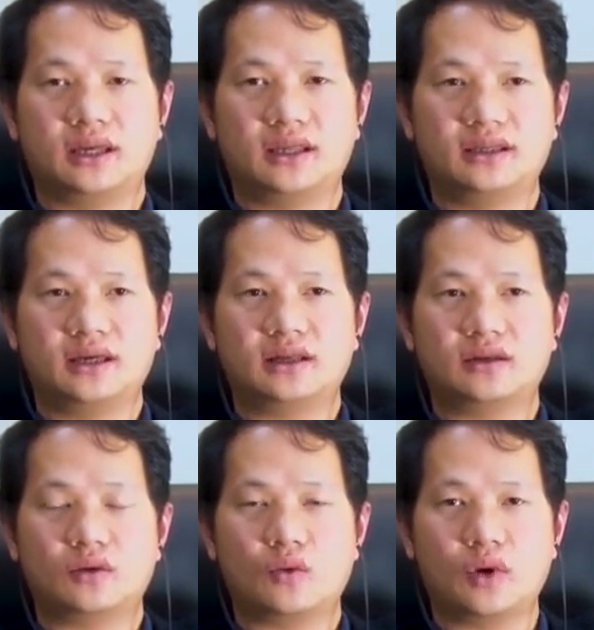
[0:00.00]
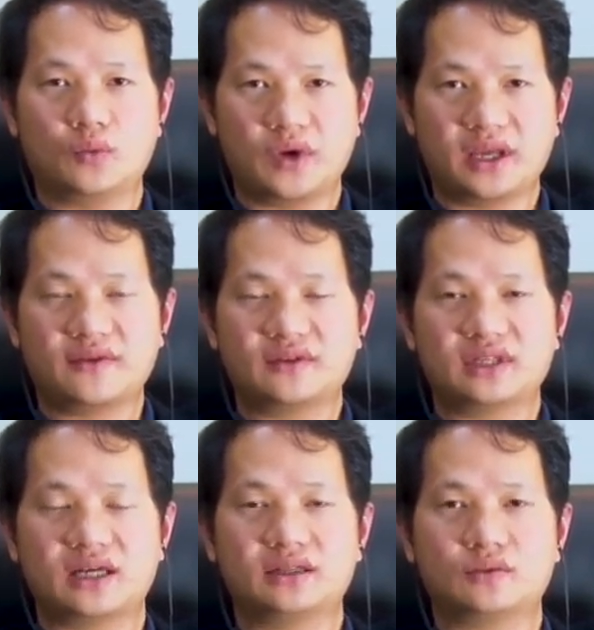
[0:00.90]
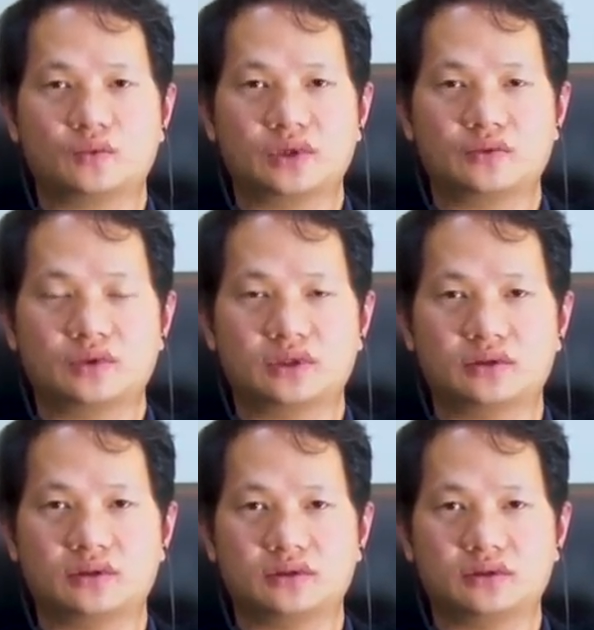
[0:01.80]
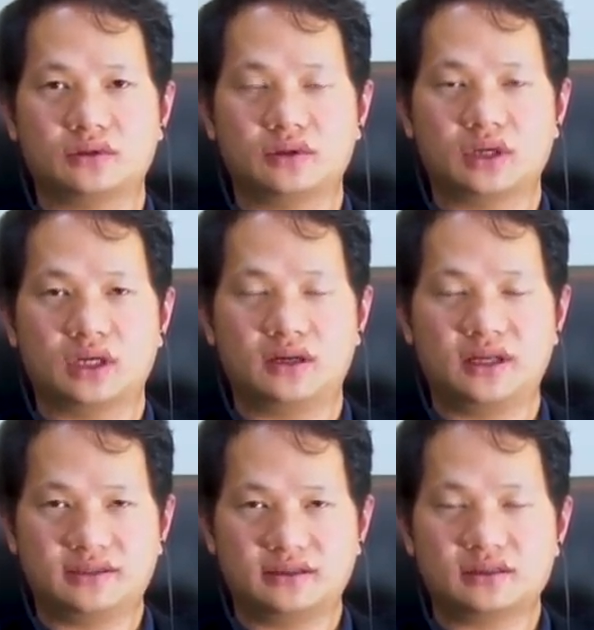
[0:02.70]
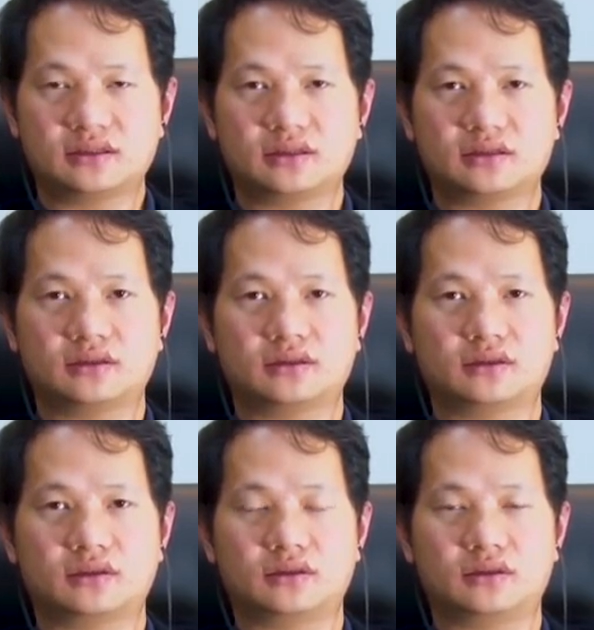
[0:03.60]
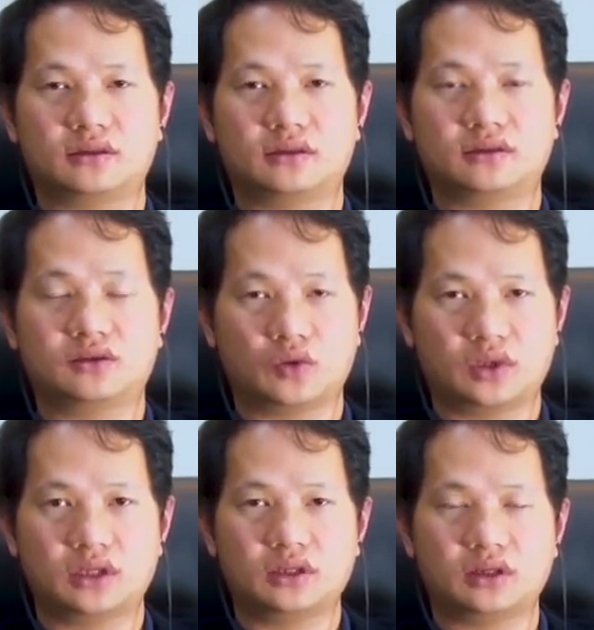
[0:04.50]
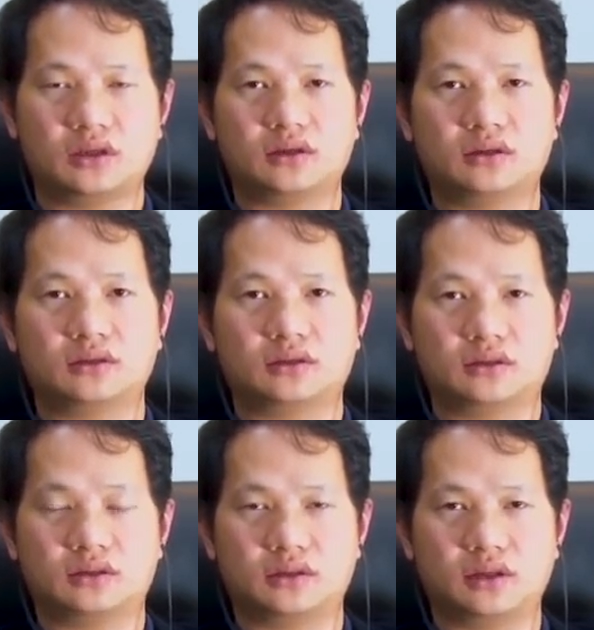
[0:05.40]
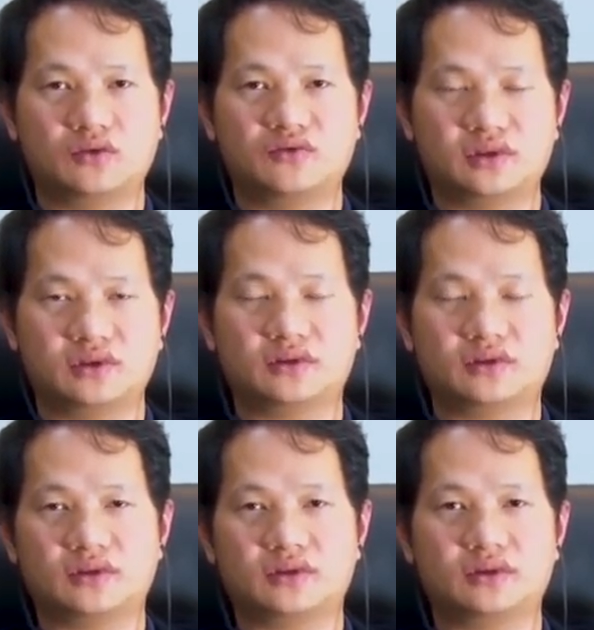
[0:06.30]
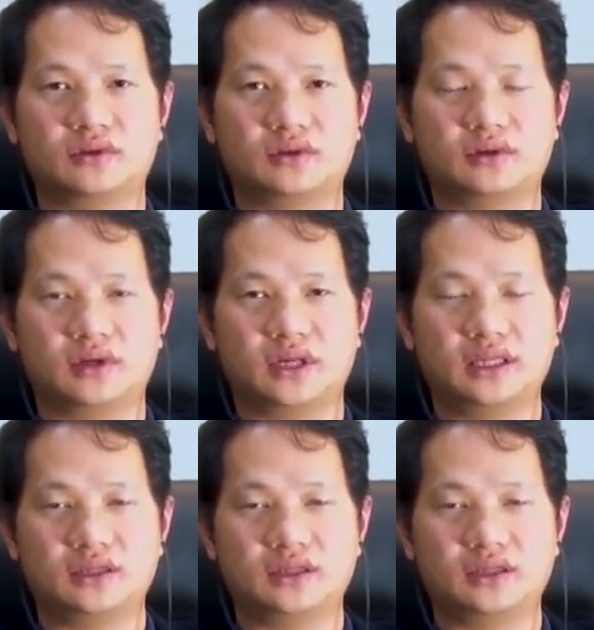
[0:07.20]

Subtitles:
And then 1 week after that, we will list the token over the